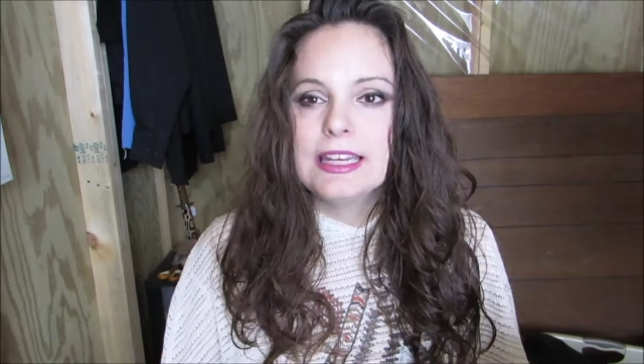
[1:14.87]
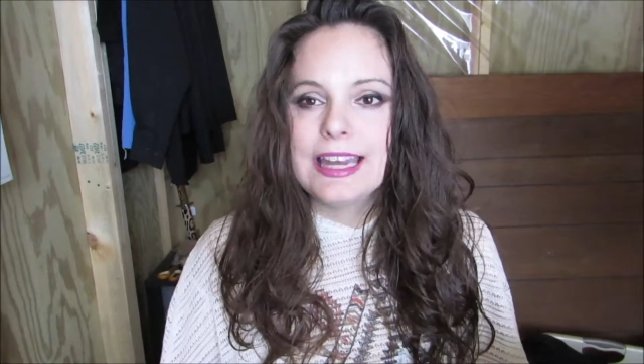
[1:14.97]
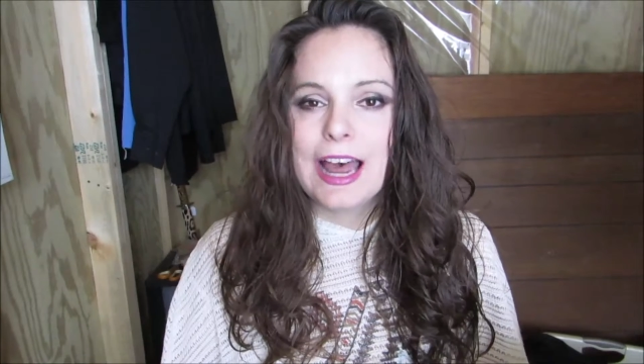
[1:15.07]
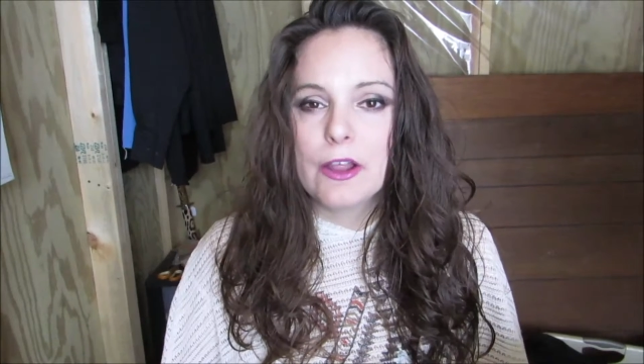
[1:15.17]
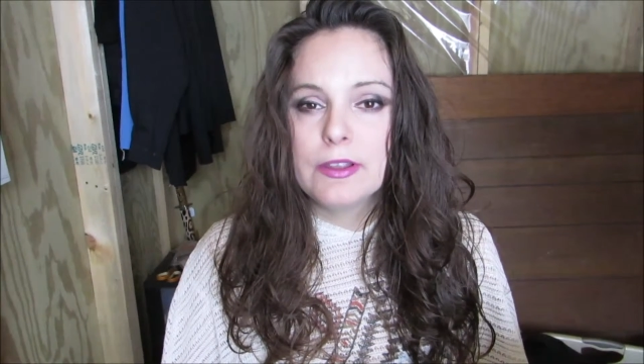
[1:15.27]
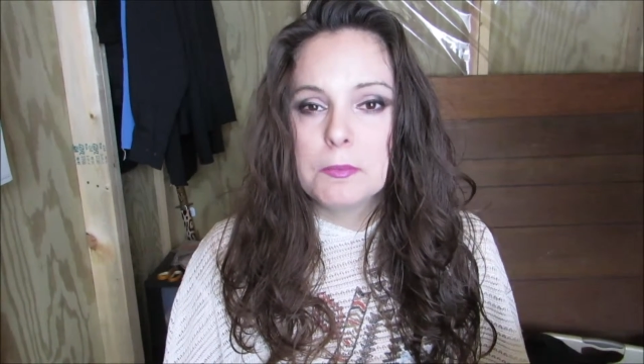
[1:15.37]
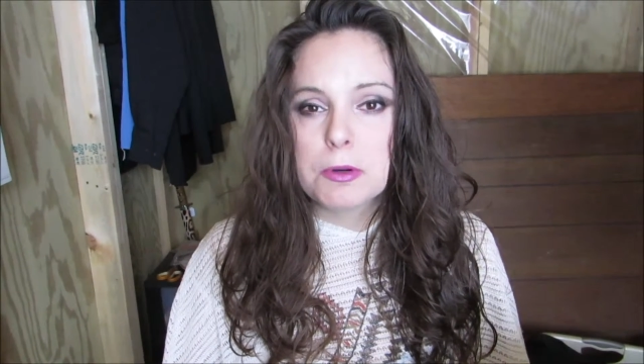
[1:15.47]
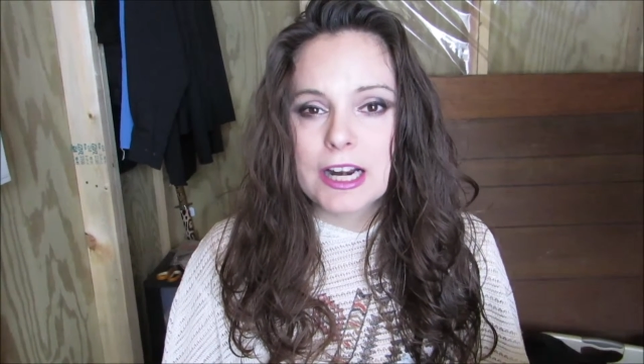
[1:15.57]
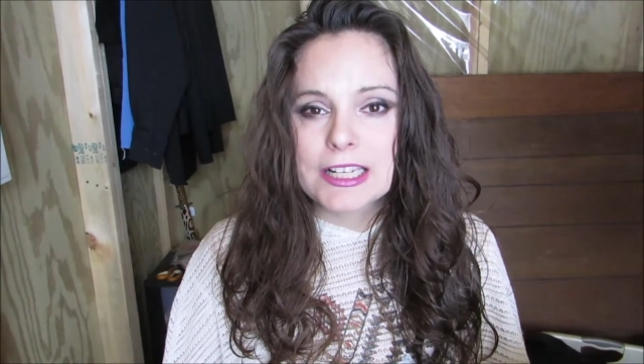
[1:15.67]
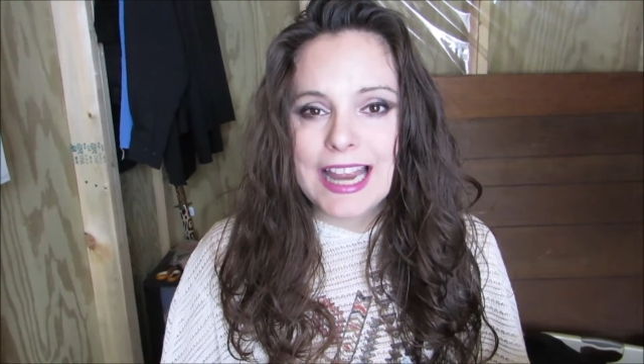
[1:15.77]
Now the
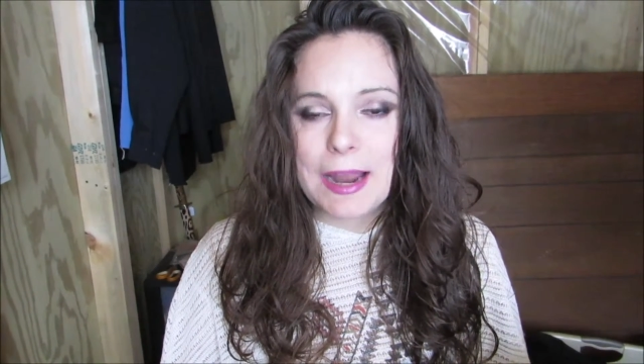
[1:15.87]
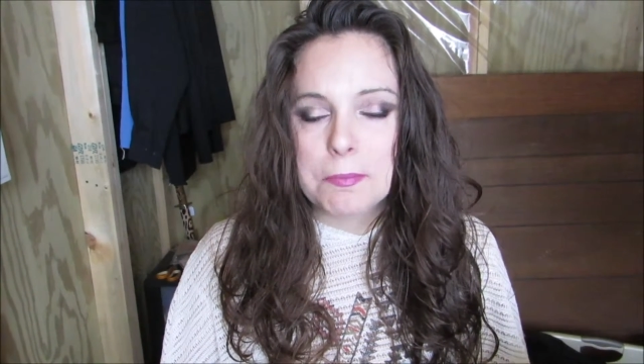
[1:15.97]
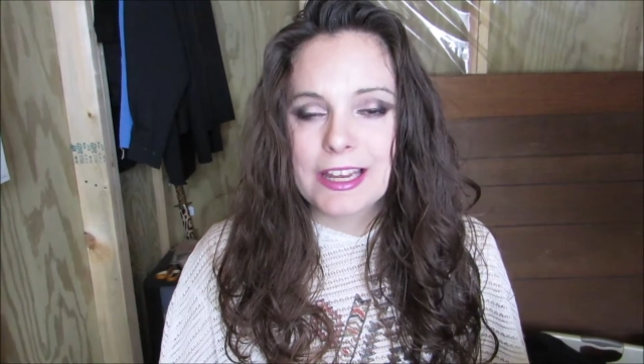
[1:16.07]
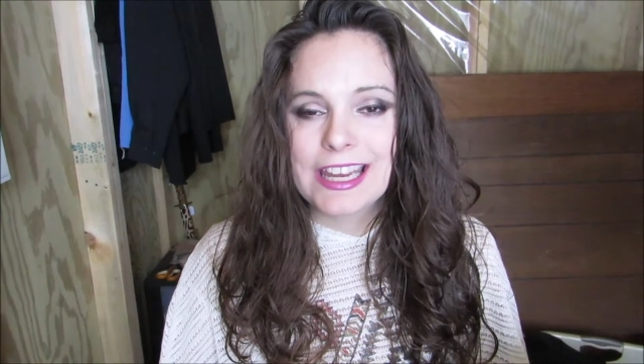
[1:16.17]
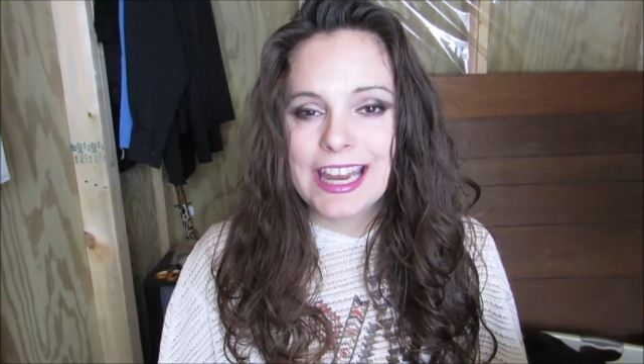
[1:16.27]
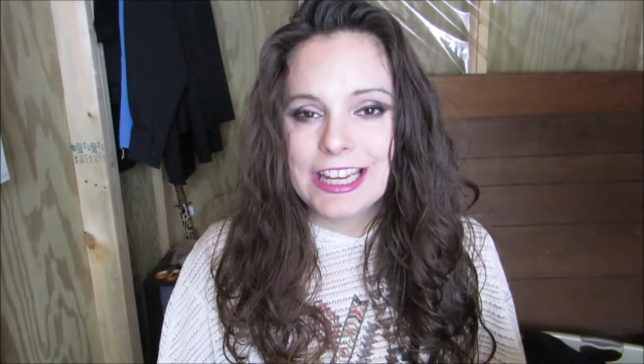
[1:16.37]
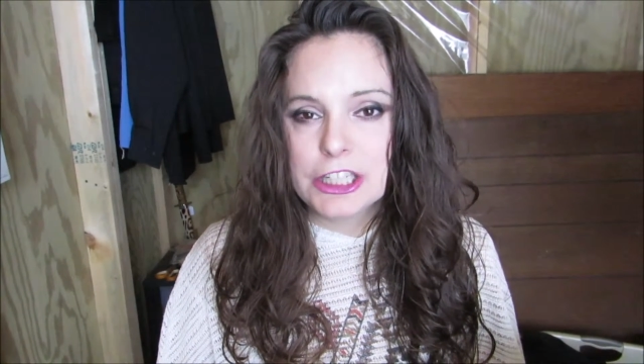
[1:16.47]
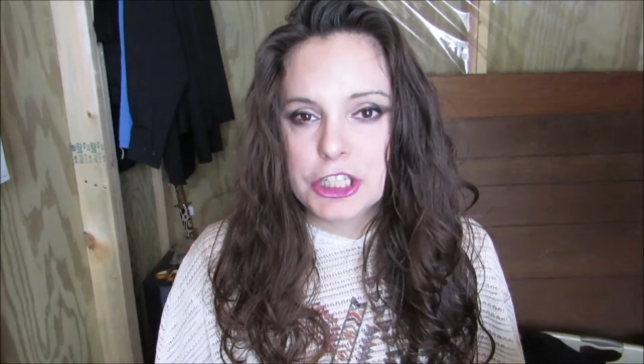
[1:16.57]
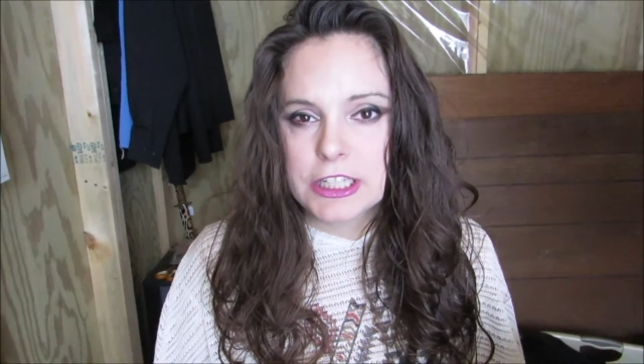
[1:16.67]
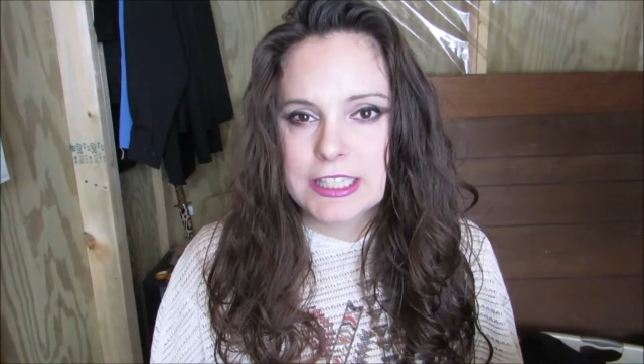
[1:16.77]
product
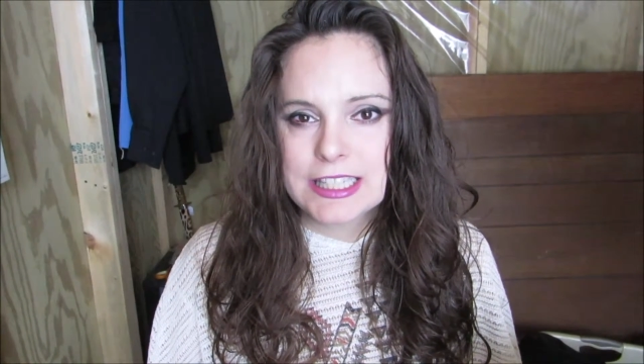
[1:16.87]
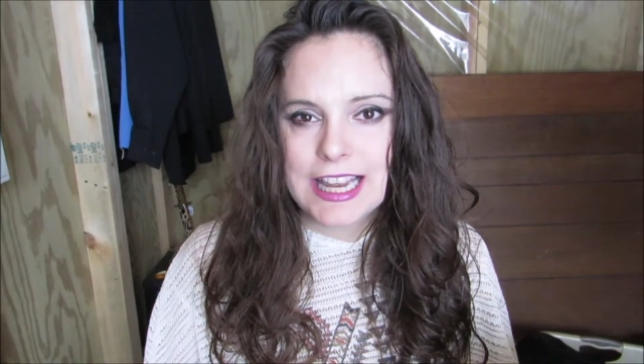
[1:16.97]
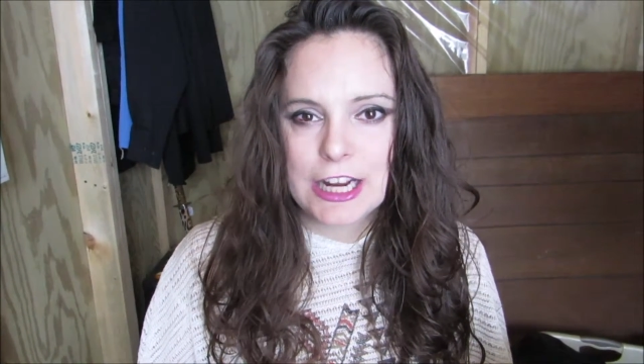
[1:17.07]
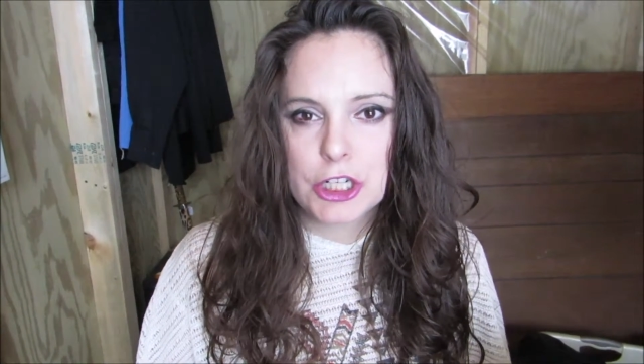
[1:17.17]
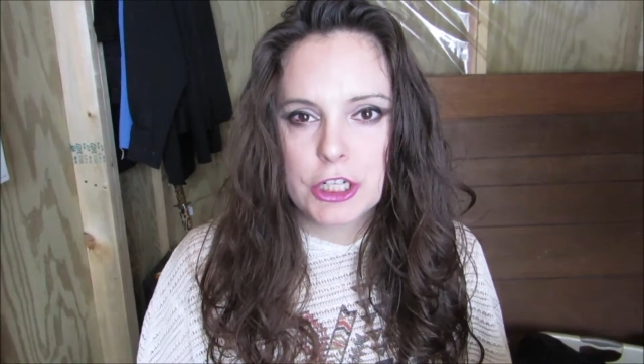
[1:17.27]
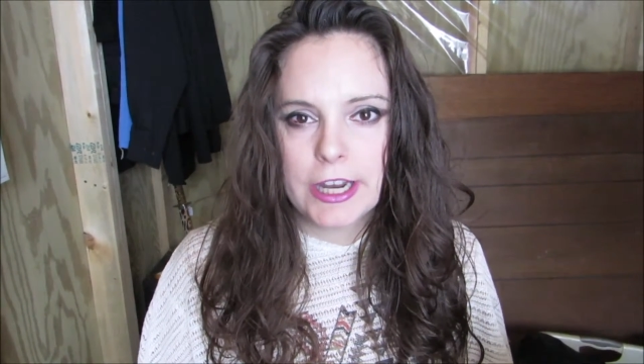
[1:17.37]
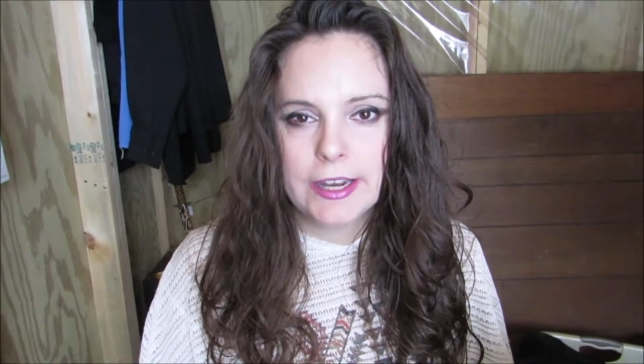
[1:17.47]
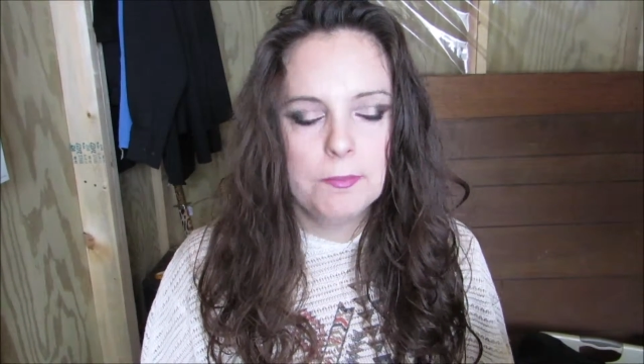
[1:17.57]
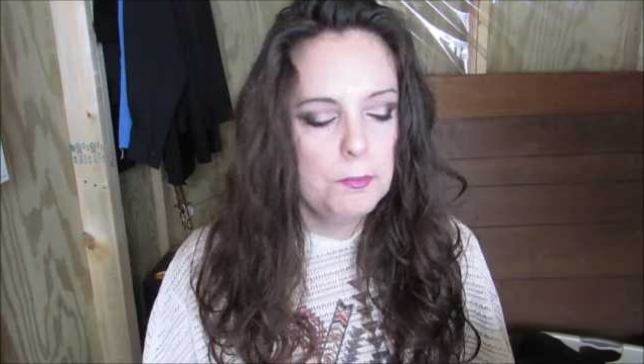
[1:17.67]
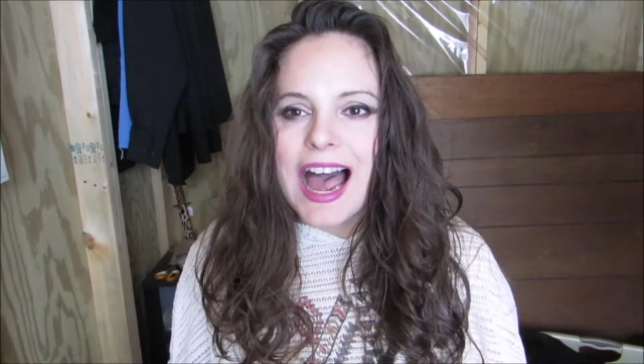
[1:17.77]
application section,